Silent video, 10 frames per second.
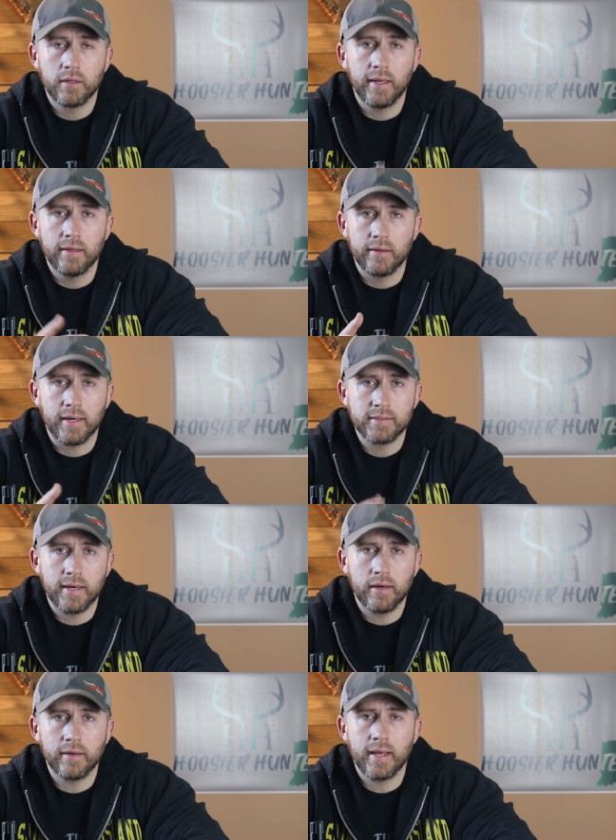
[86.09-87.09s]
in the nice
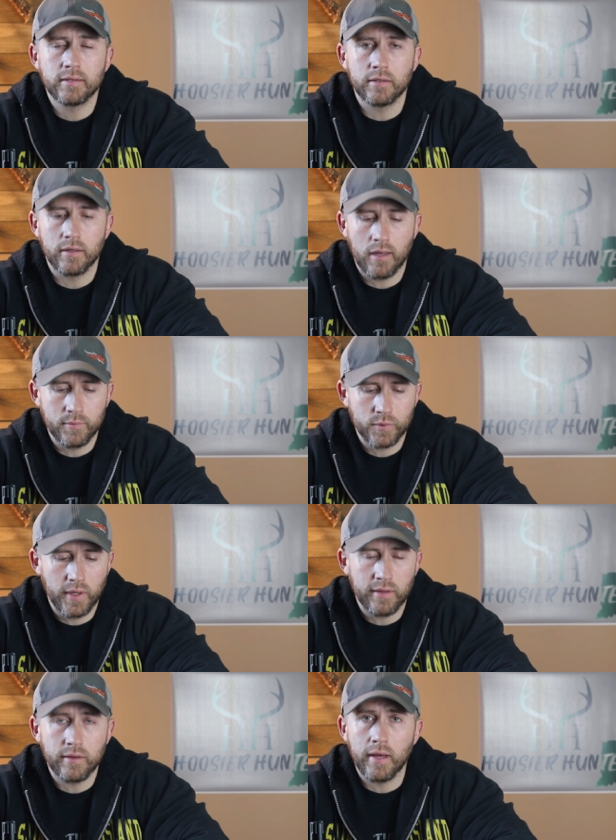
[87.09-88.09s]
carrying case that it comes
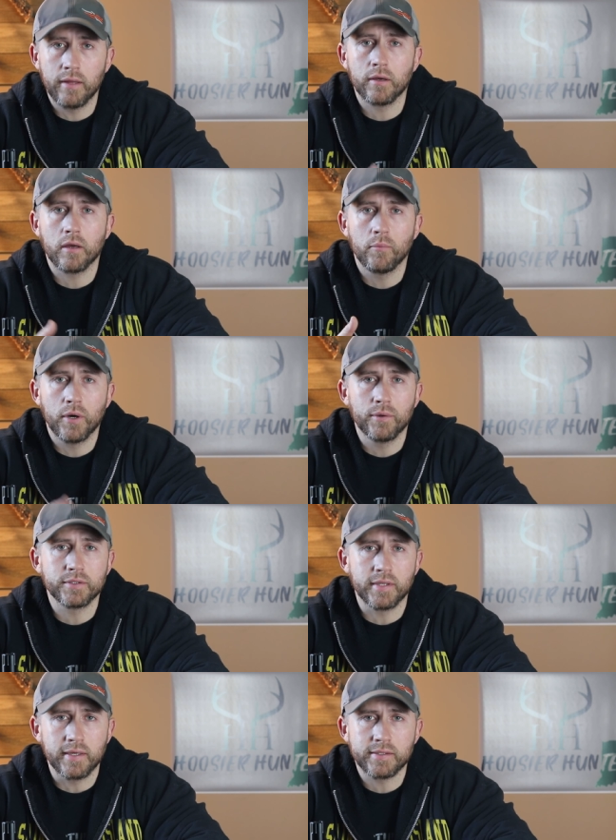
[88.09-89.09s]
with, and the
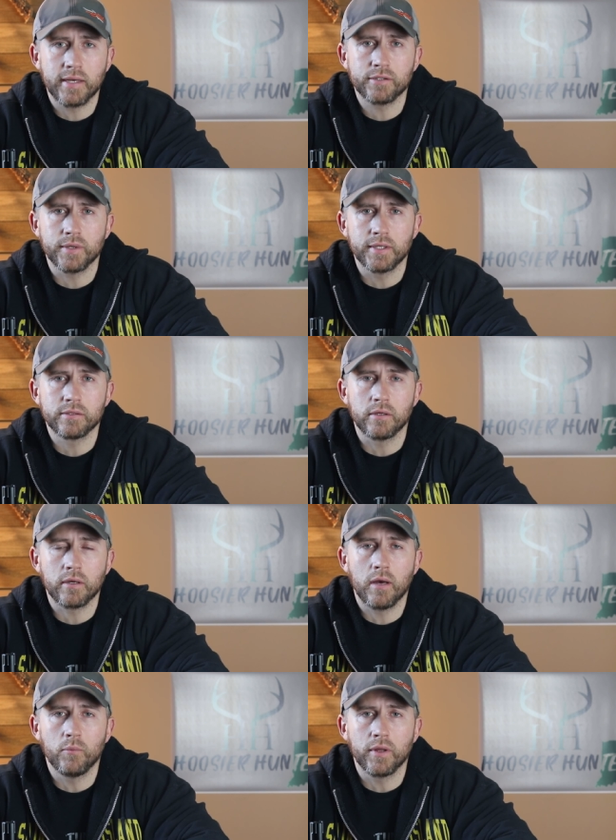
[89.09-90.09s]
components, the accessories that
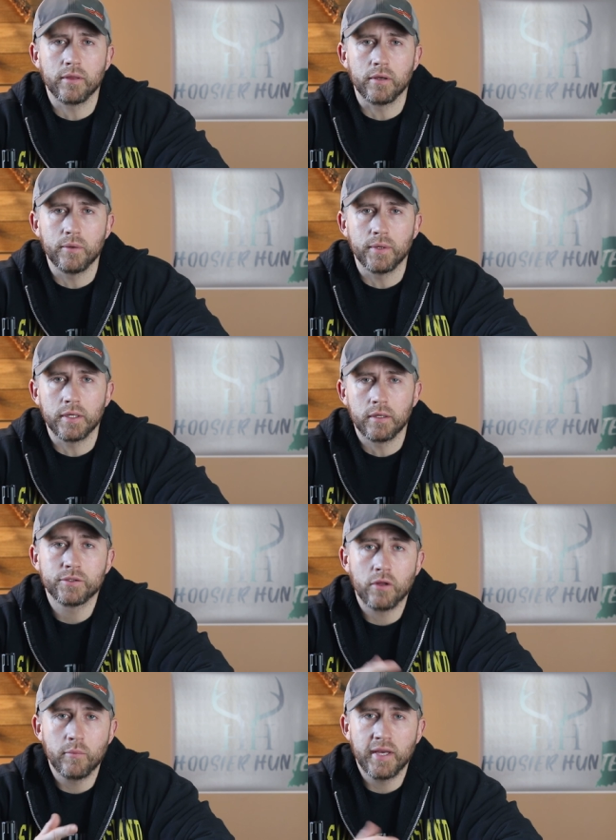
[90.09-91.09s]
come with the unit.
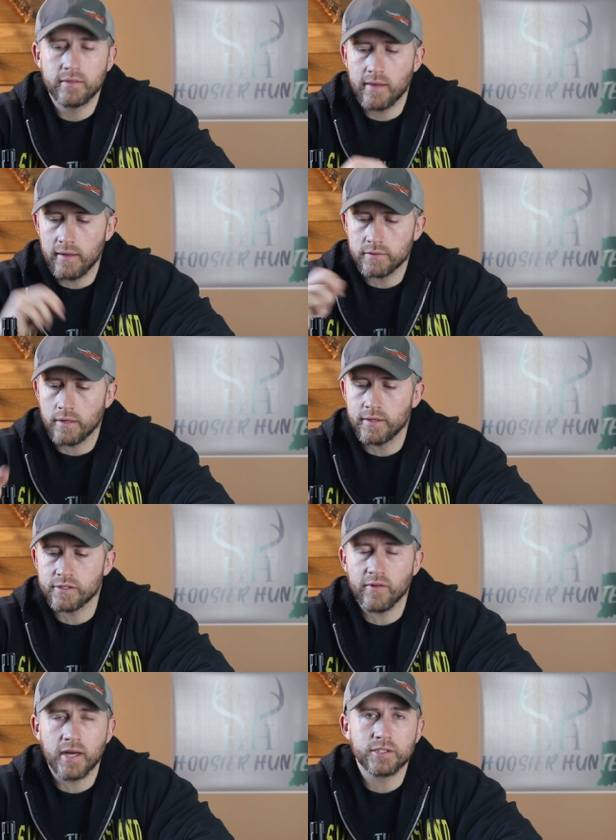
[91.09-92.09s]
So the big things on this
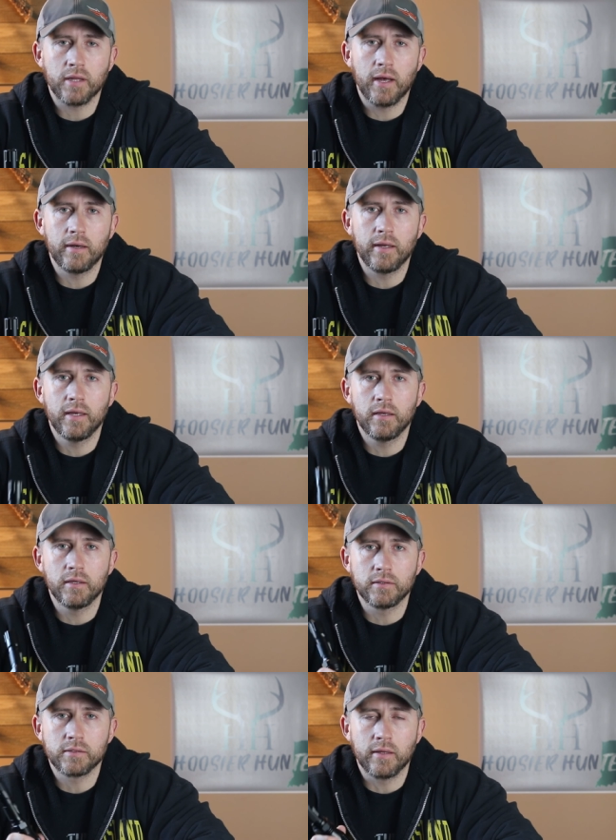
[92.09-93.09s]
flashlight
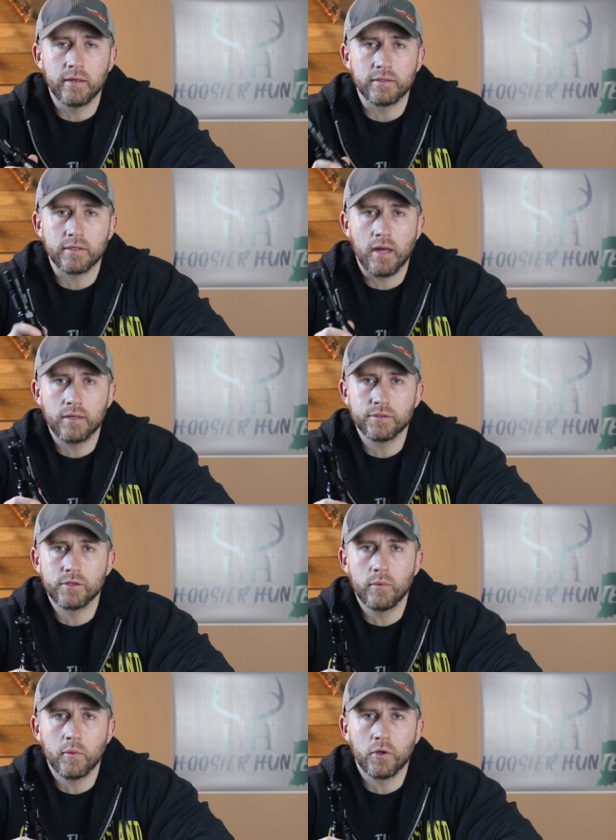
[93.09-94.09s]
is that it's not
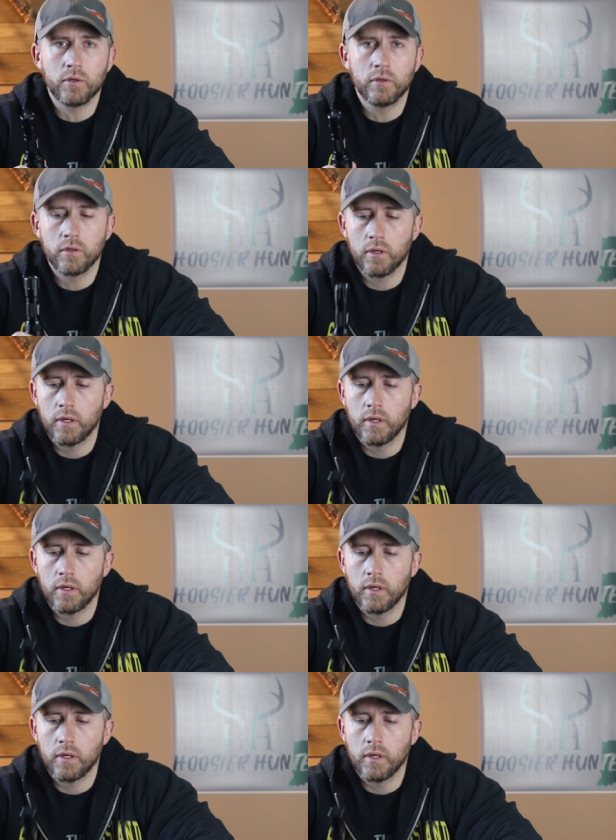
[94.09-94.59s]
zoomable